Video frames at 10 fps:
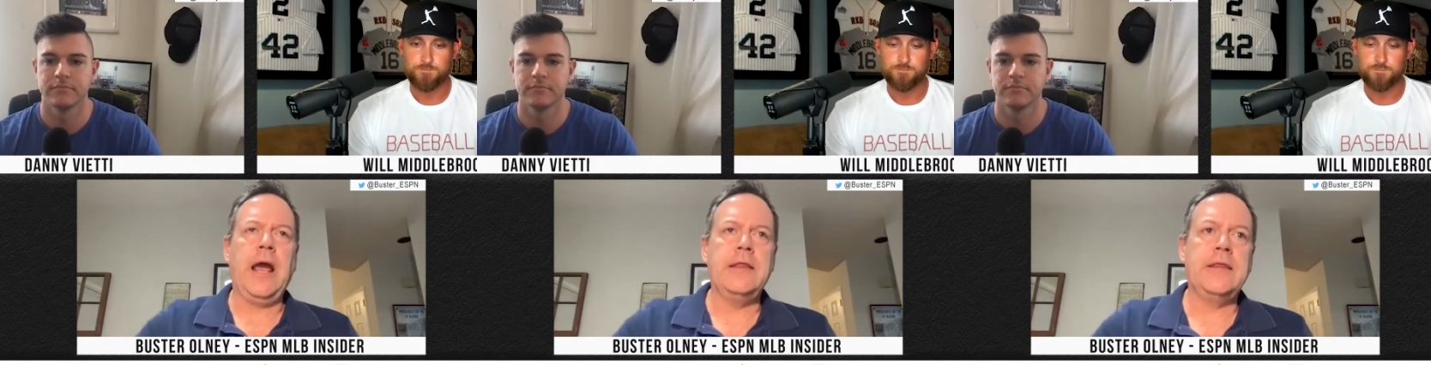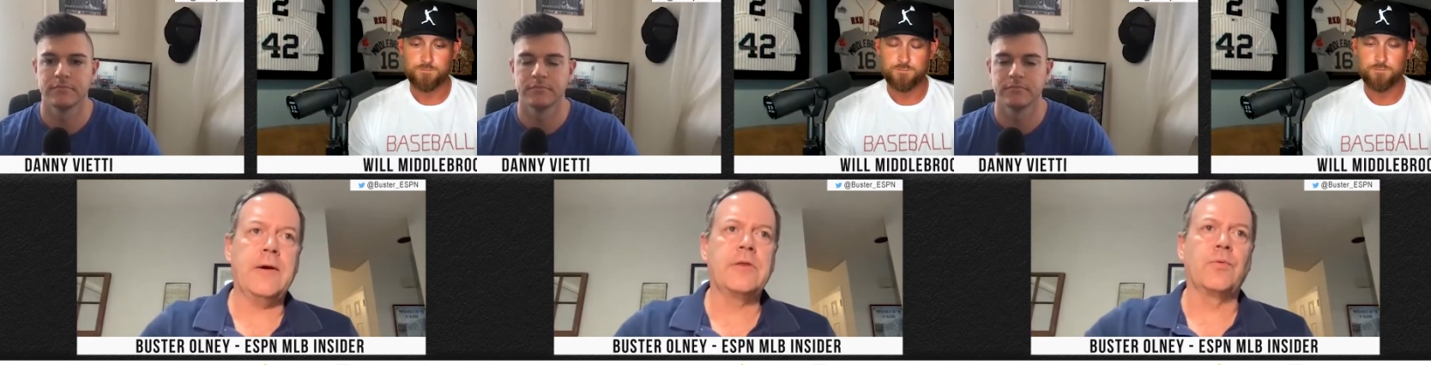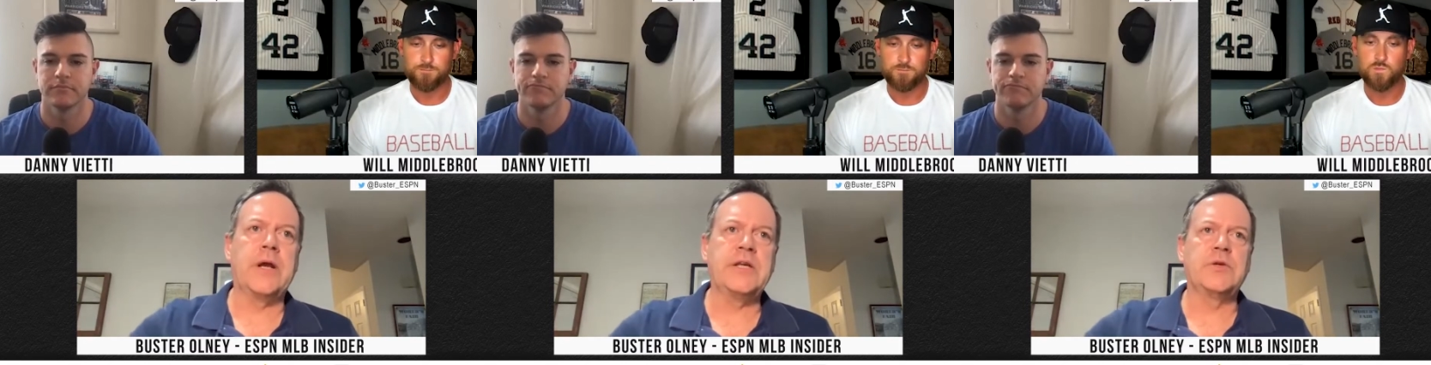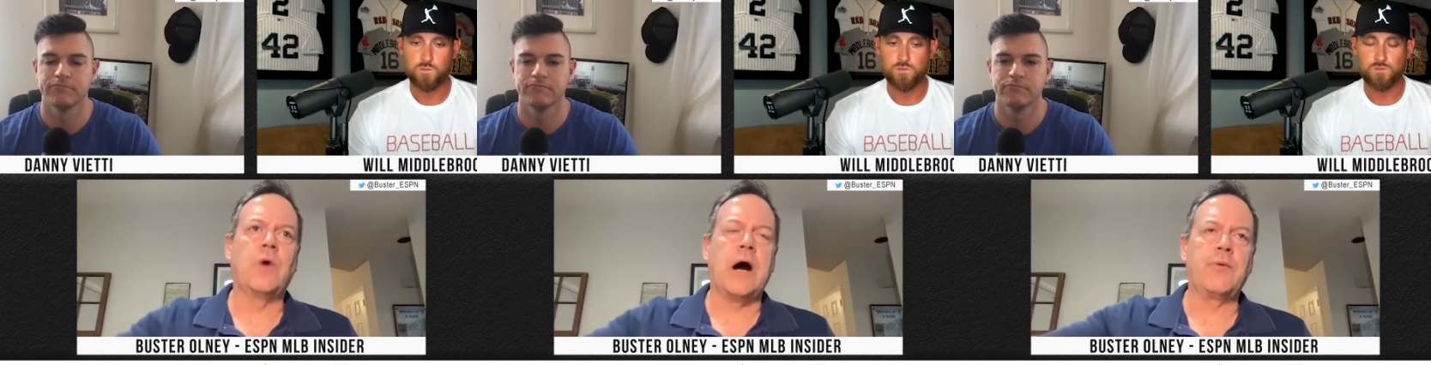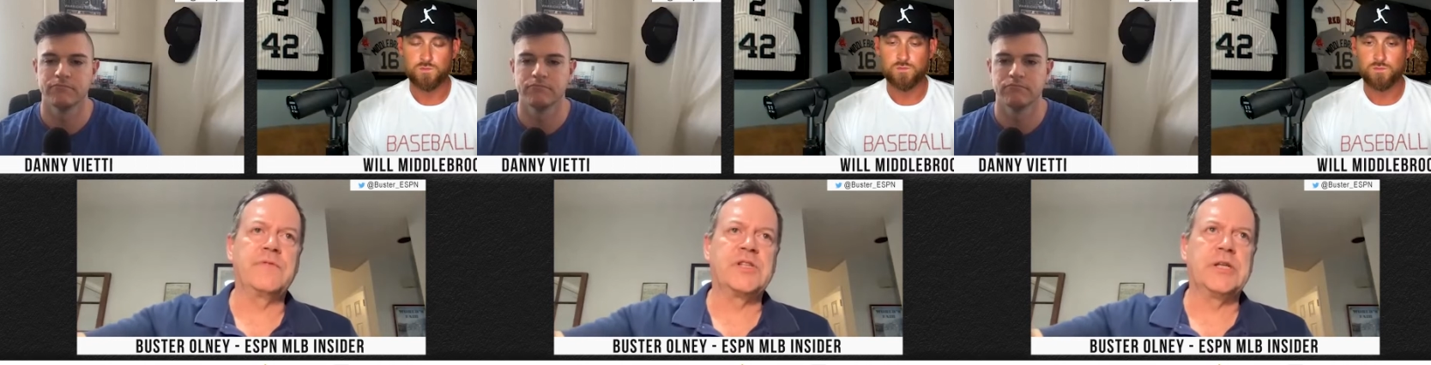Speaker 1: And they're the reason why
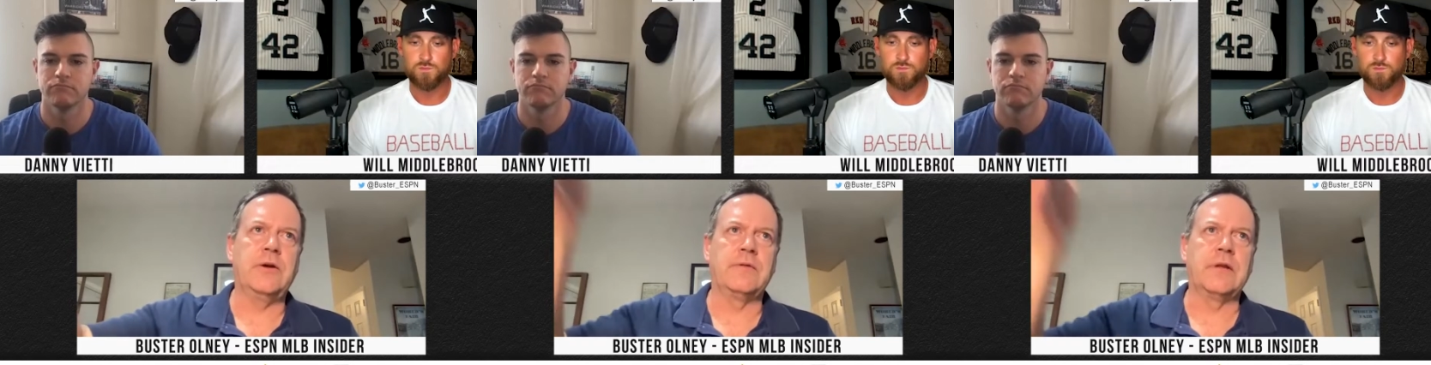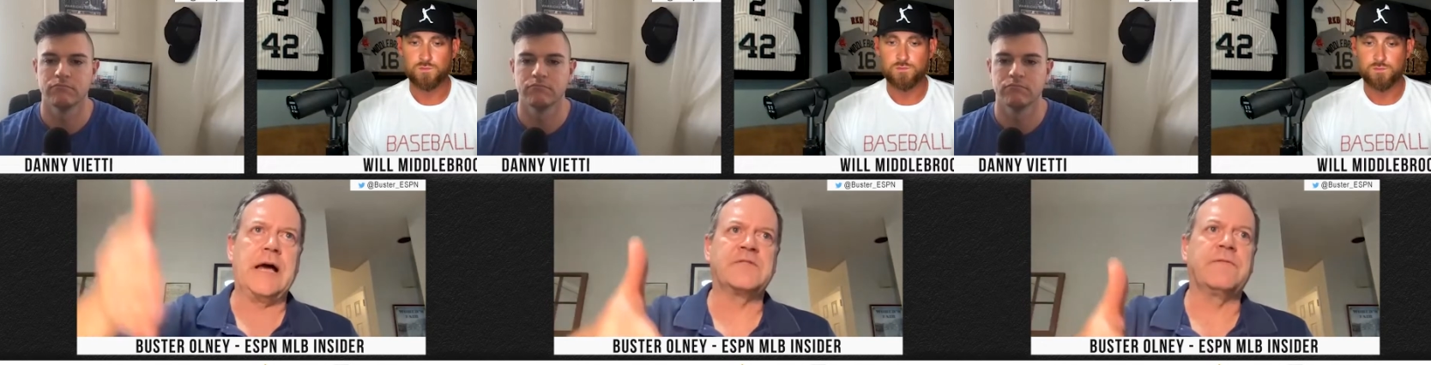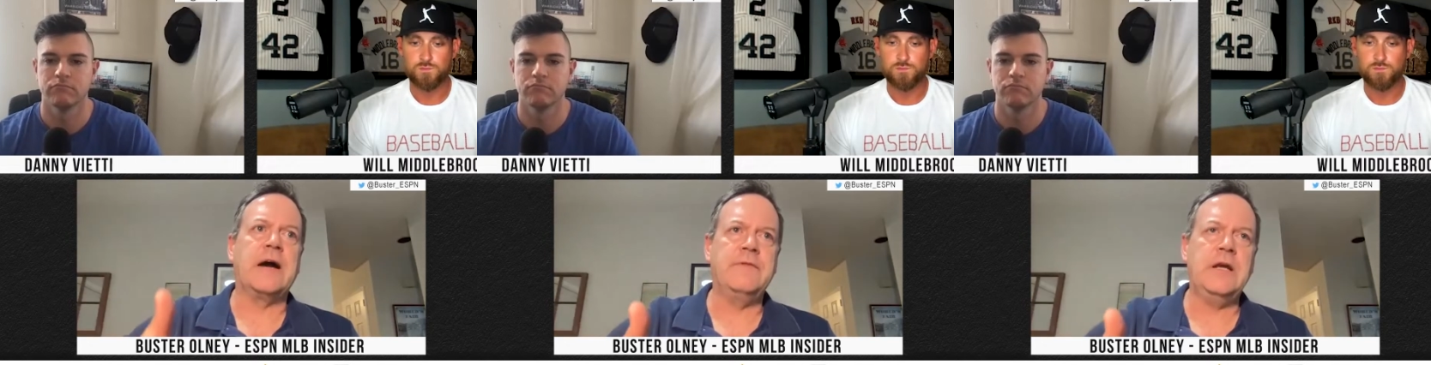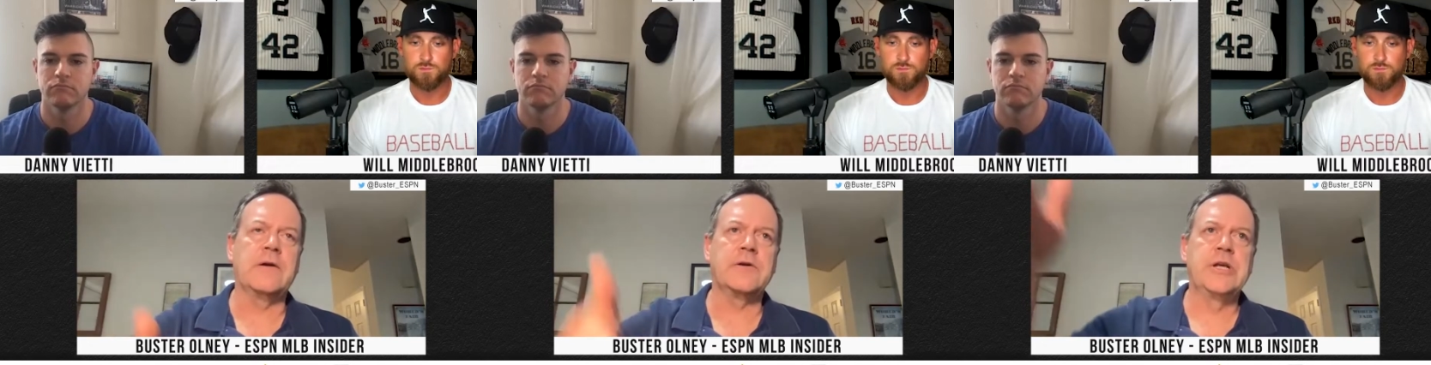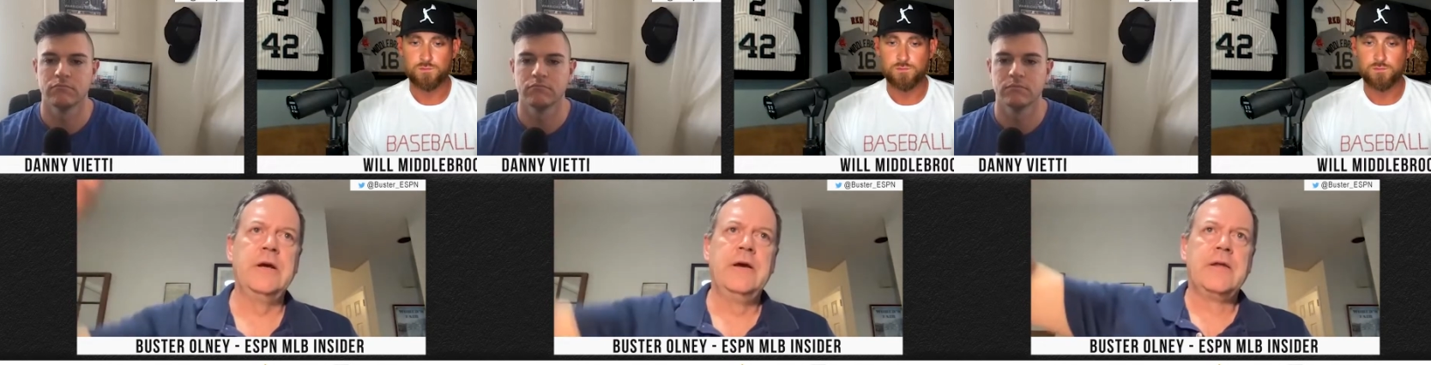we've seen over the last five
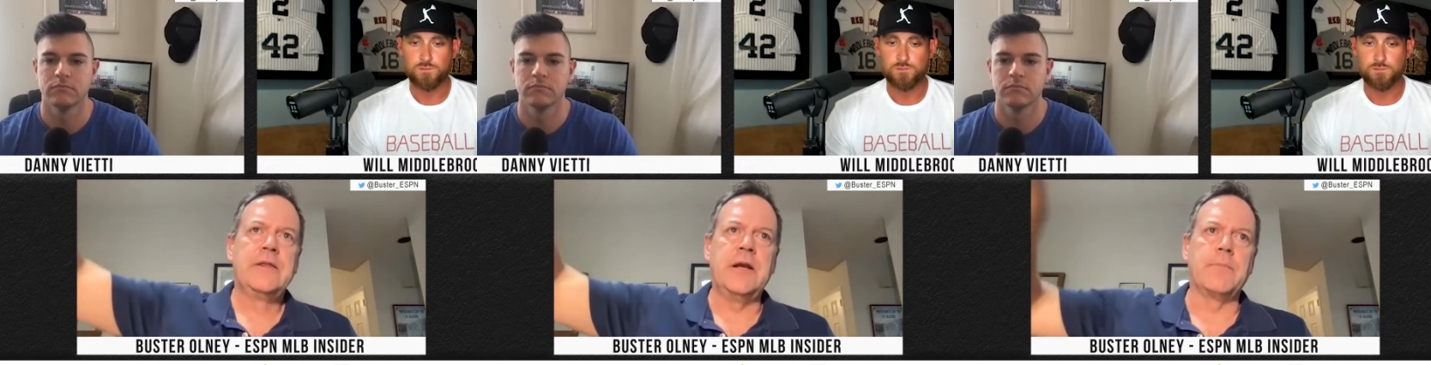years, the